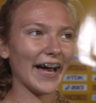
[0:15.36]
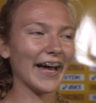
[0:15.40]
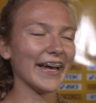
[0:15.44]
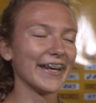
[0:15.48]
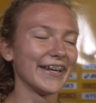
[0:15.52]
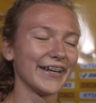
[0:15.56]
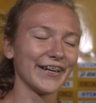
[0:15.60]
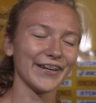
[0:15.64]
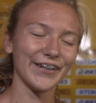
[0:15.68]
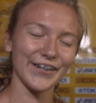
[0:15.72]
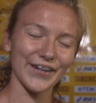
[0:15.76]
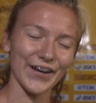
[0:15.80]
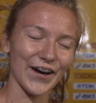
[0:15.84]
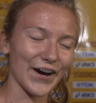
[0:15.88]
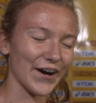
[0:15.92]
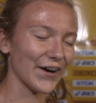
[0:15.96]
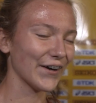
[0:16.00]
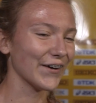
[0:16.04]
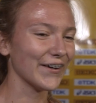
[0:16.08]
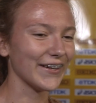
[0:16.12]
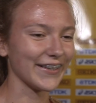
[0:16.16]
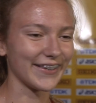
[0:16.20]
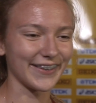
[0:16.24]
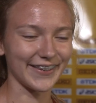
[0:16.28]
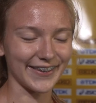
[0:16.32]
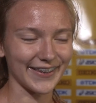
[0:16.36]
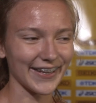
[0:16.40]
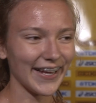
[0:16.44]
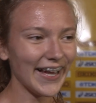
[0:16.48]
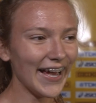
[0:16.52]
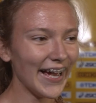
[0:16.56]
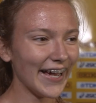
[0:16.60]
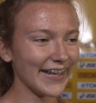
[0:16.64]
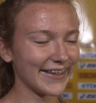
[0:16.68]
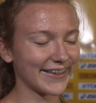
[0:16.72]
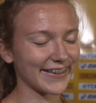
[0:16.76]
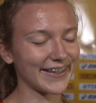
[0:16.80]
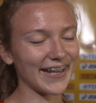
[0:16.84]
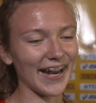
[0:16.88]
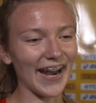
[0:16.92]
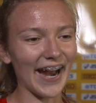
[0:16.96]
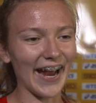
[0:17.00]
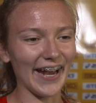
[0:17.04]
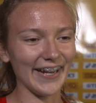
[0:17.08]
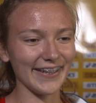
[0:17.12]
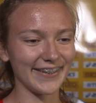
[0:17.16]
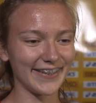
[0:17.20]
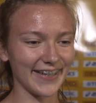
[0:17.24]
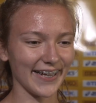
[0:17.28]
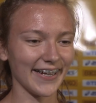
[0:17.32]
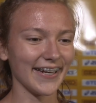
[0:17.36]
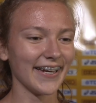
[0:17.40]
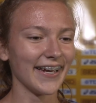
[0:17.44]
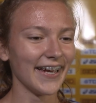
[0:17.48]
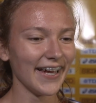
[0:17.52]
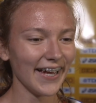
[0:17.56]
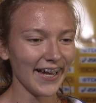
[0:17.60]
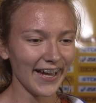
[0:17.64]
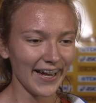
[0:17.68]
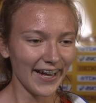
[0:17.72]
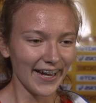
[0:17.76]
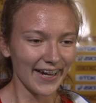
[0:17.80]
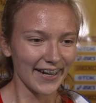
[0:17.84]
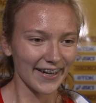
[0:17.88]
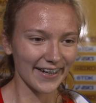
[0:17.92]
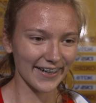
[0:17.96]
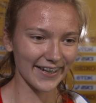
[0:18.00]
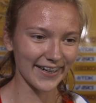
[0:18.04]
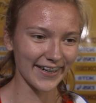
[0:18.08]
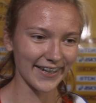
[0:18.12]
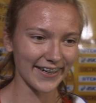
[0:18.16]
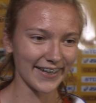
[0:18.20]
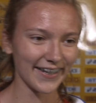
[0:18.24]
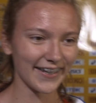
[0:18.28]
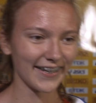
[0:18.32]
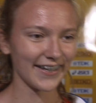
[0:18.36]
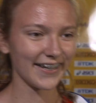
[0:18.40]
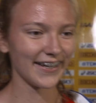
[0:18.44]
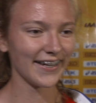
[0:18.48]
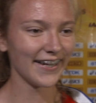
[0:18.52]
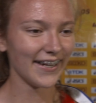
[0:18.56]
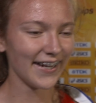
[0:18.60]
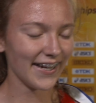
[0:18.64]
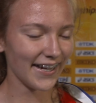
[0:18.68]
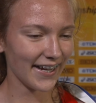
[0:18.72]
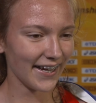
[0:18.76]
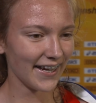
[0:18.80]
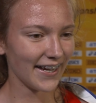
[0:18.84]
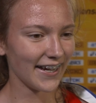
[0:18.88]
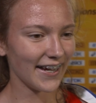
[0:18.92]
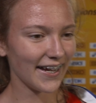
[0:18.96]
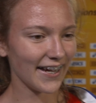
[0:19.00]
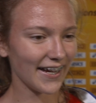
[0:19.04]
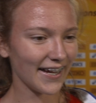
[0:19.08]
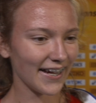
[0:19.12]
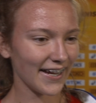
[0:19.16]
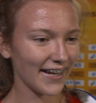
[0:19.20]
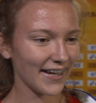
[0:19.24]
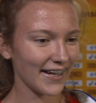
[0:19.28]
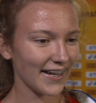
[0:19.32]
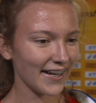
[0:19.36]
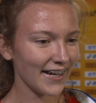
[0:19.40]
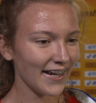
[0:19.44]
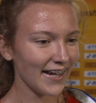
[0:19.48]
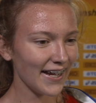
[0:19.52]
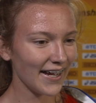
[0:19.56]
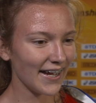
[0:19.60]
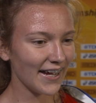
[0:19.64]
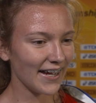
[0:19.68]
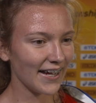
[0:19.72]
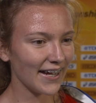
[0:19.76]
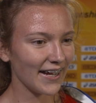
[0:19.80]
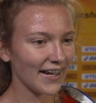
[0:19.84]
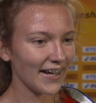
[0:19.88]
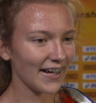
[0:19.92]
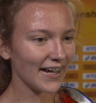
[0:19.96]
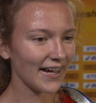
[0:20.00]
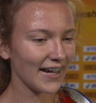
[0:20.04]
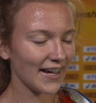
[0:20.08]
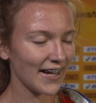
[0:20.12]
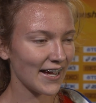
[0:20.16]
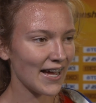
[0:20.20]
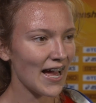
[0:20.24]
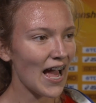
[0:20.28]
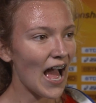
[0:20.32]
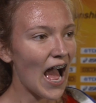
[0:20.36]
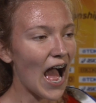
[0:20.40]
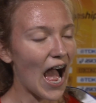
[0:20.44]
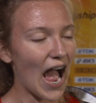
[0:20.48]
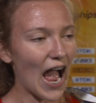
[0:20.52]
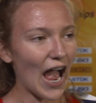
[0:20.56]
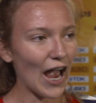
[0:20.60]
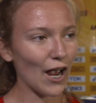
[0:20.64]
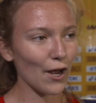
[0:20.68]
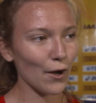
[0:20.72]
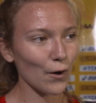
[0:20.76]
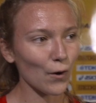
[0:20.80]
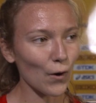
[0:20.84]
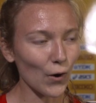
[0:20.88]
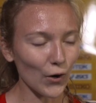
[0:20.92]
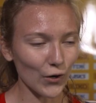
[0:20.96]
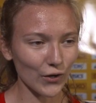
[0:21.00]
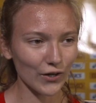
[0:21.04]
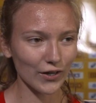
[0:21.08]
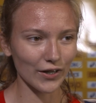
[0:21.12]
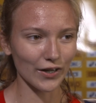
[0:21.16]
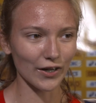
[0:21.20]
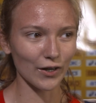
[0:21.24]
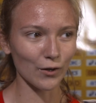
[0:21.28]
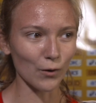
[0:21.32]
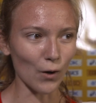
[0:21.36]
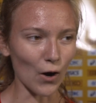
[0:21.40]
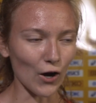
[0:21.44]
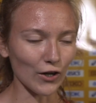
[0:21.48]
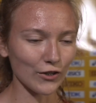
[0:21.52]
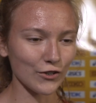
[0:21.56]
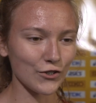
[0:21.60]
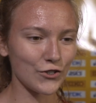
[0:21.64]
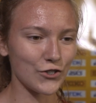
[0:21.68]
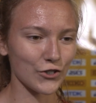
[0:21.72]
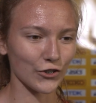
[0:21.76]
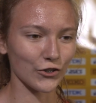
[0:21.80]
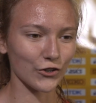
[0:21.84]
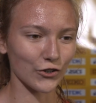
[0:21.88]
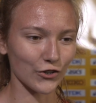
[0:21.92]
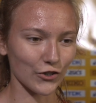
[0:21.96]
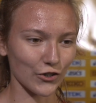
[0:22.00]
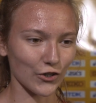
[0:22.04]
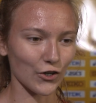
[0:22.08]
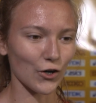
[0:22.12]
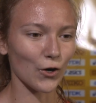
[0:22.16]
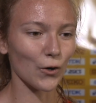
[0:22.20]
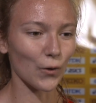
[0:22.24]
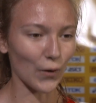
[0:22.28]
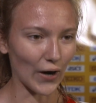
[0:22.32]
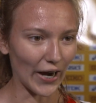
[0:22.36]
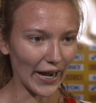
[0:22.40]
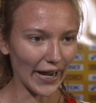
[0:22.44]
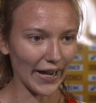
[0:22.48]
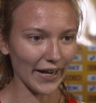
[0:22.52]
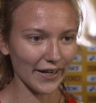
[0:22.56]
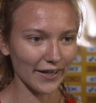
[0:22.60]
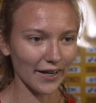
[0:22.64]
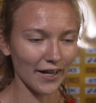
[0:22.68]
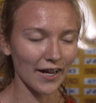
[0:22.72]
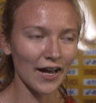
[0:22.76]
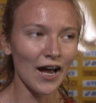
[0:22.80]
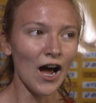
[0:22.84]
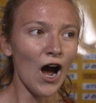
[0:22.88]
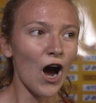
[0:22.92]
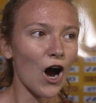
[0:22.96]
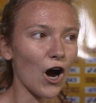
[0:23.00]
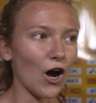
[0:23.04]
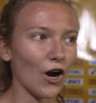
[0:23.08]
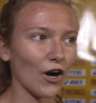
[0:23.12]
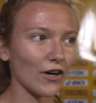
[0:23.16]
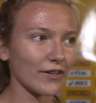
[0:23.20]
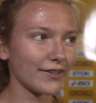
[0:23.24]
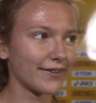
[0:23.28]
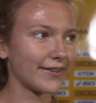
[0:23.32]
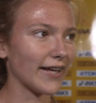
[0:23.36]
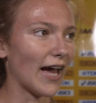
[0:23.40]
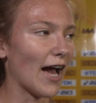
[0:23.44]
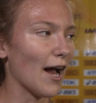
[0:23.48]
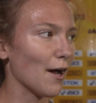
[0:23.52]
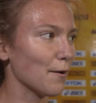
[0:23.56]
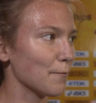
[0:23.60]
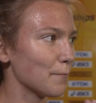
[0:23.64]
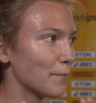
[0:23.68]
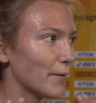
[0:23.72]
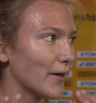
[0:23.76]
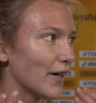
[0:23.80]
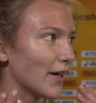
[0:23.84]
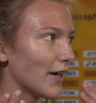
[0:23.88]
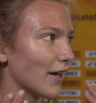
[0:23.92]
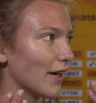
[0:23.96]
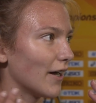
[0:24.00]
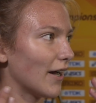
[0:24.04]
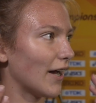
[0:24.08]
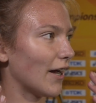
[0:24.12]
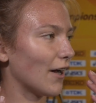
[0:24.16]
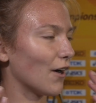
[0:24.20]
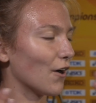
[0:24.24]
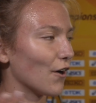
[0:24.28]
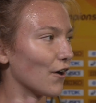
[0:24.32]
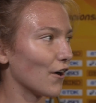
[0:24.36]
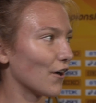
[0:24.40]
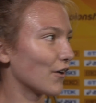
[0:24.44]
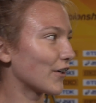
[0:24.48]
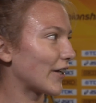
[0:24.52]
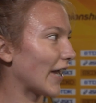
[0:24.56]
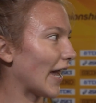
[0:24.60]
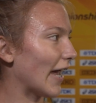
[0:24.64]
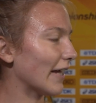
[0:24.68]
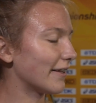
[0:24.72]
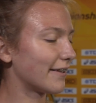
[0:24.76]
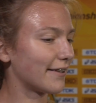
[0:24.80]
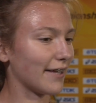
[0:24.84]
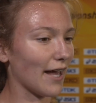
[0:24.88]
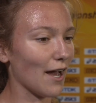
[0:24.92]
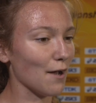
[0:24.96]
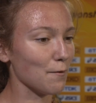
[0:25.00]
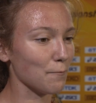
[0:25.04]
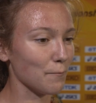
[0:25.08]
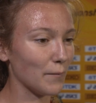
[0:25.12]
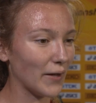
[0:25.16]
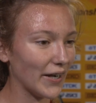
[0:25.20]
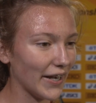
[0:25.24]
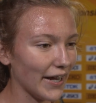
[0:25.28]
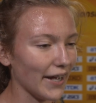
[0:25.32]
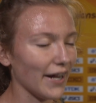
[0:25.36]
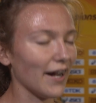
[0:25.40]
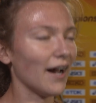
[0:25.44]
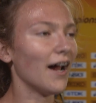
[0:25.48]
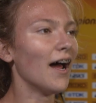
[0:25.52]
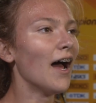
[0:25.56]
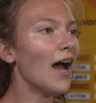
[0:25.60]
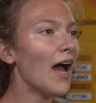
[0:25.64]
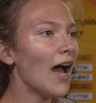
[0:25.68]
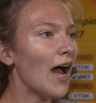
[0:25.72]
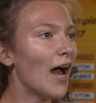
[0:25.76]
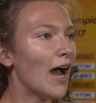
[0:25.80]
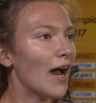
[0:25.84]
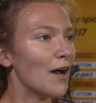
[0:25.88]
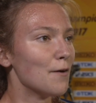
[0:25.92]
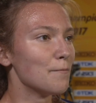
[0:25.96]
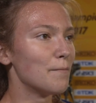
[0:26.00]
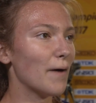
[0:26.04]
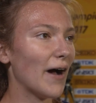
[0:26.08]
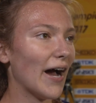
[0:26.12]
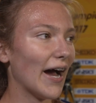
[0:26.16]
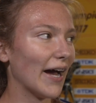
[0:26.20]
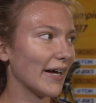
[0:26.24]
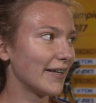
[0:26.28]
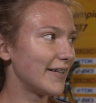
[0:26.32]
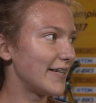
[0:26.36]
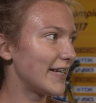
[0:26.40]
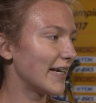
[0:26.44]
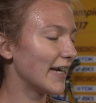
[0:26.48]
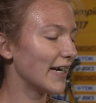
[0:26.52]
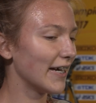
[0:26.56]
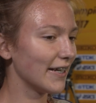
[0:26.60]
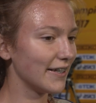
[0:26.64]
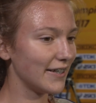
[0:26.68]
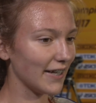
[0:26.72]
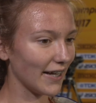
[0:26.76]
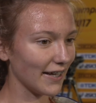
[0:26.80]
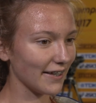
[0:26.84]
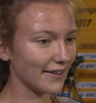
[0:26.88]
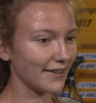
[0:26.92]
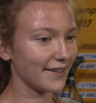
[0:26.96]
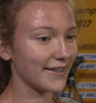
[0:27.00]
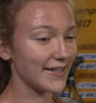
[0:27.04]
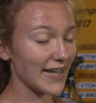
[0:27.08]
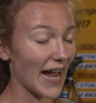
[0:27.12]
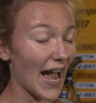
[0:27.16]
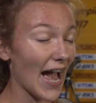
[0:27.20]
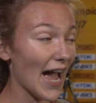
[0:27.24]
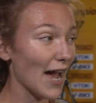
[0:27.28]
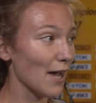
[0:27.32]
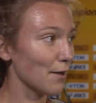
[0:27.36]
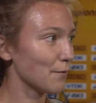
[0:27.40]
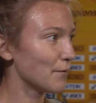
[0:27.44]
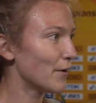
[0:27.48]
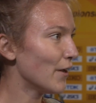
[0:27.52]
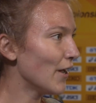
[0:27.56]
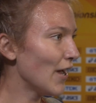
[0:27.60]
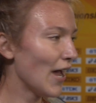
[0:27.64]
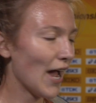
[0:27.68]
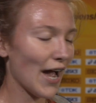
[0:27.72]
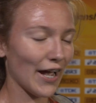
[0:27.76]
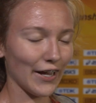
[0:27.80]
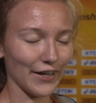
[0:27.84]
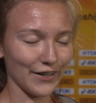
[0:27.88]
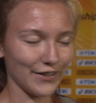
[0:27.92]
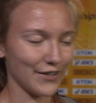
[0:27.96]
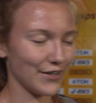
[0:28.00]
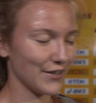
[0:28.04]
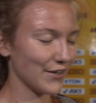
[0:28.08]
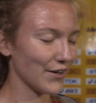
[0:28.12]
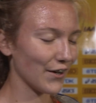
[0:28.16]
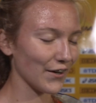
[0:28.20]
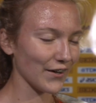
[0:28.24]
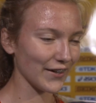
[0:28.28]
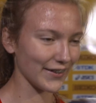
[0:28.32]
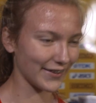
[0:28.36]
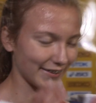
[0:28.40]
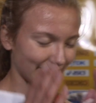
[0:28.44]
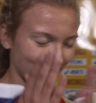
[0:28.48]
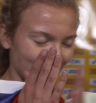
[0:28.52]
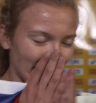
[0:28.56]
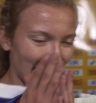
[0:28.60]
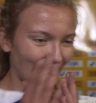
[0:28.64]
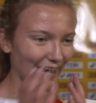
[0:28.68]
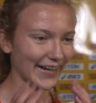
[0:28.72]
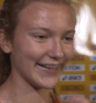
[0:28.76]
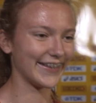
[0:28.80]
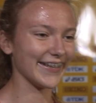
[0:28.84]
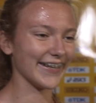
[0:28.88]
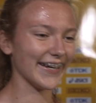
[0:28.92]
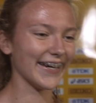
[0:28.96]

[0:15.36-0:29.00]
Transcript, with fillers: I don't know, it's, it's great. Did you expect to win gold? I uh, uh, want to win or some uh, or get some medal, but this time, I don't know, it's great.